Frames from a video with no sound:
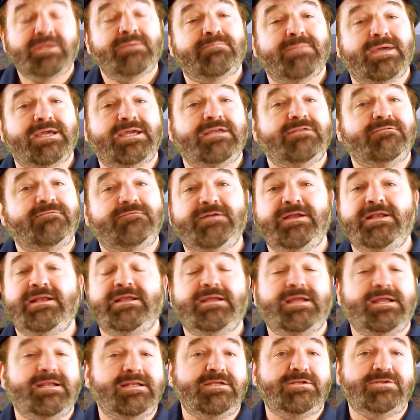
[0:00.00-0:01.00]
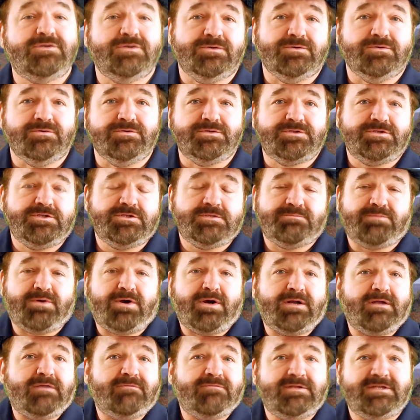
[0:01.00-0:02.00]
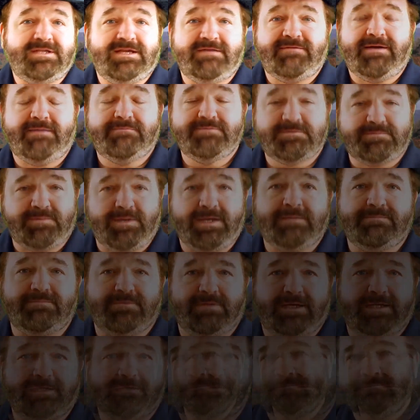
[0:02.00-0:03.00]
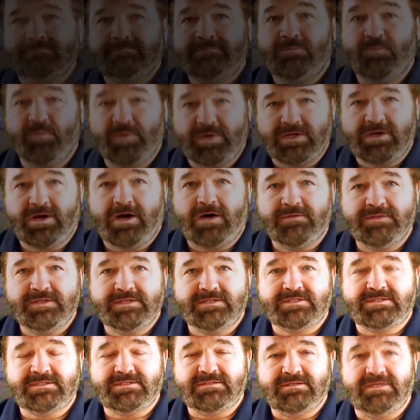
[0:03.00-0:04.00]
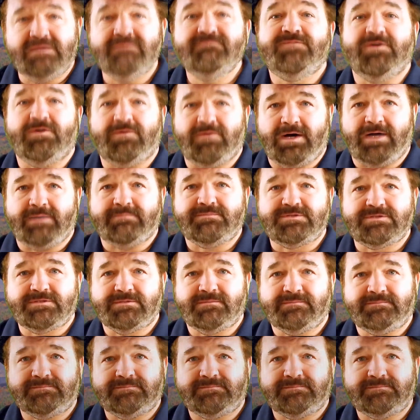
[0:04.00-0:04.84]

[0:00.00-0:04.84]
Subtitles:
making feeding any tools just part of the DevOps pipeline. We call this InfoOps.